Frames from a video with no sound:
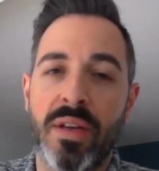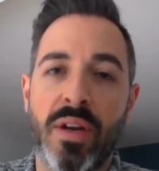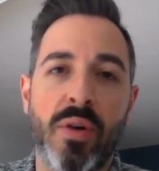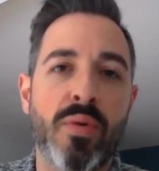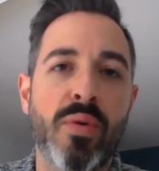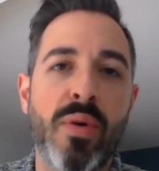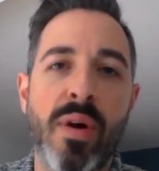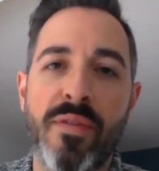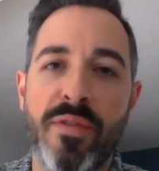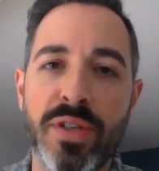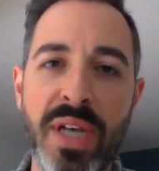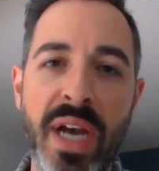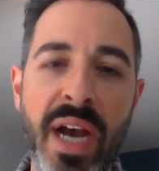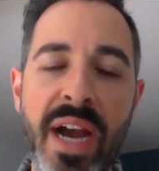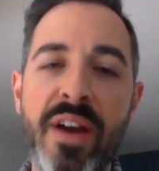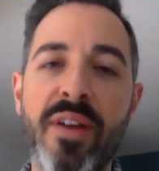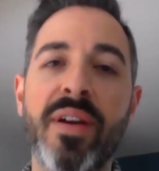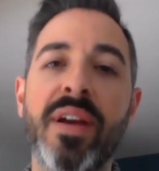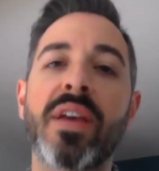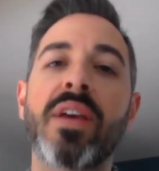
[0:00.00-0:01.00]
whoever's
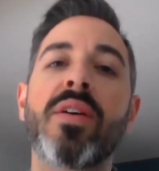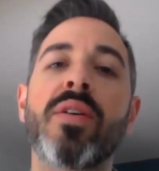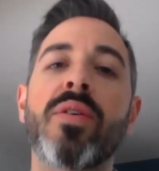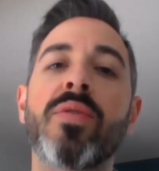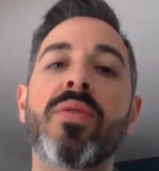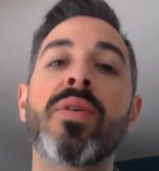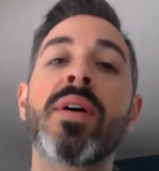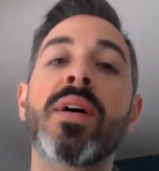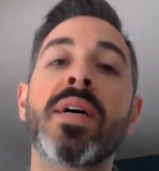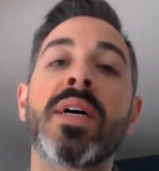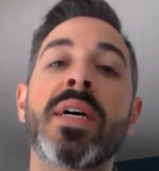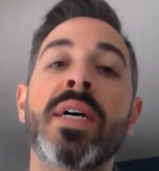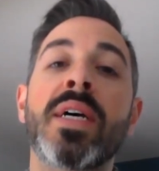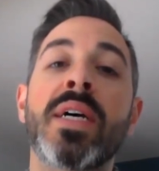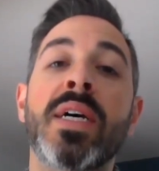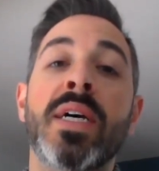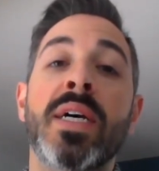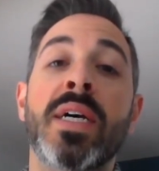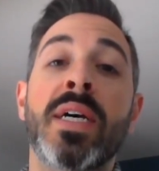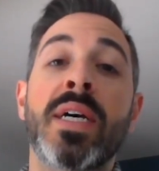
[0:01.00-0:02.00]
hiring you
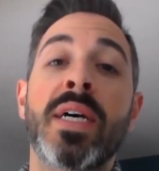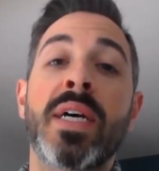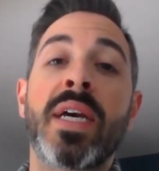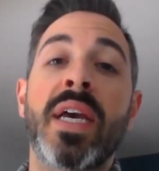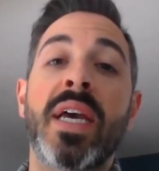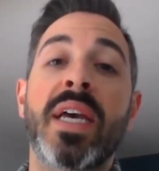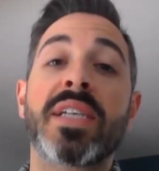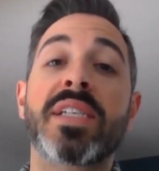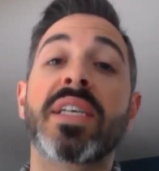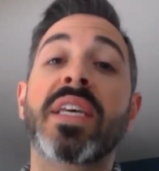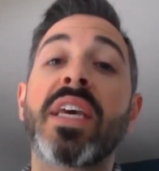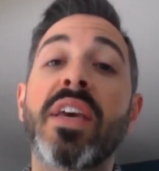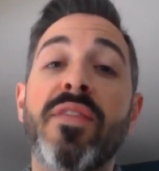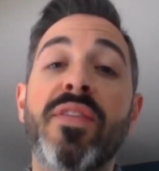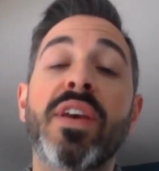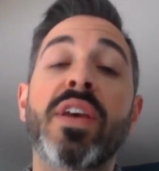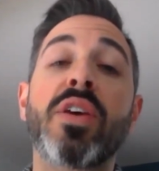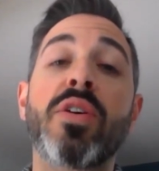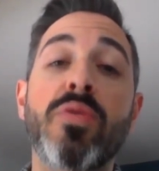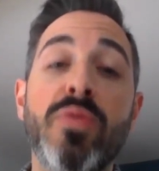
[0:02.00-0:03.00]
is
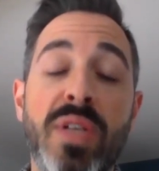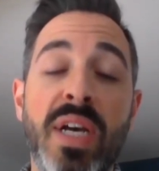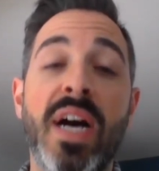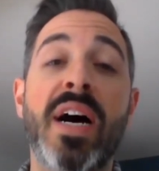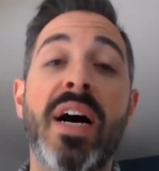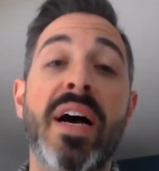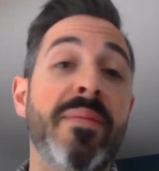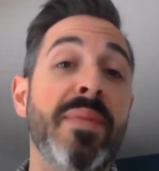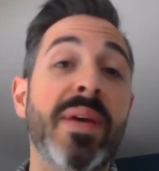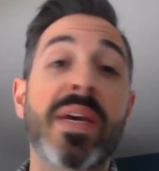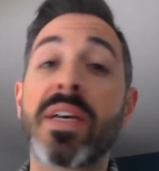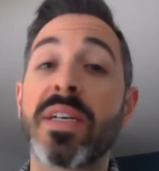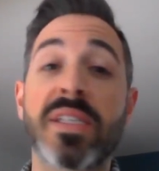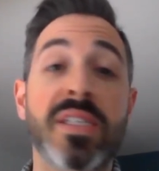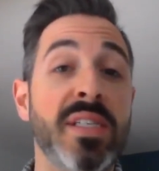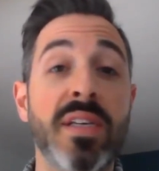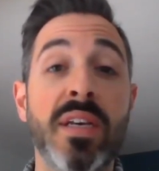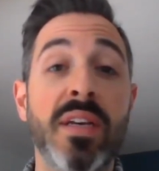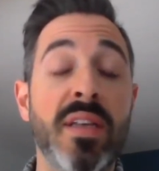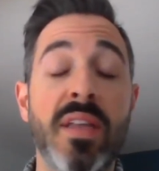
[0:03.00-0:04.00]
giving you time,
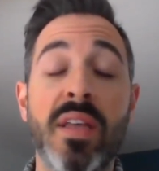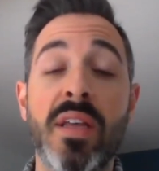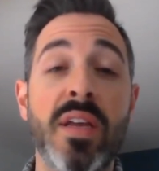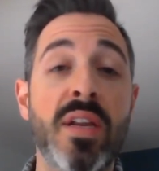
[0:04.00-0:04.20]
because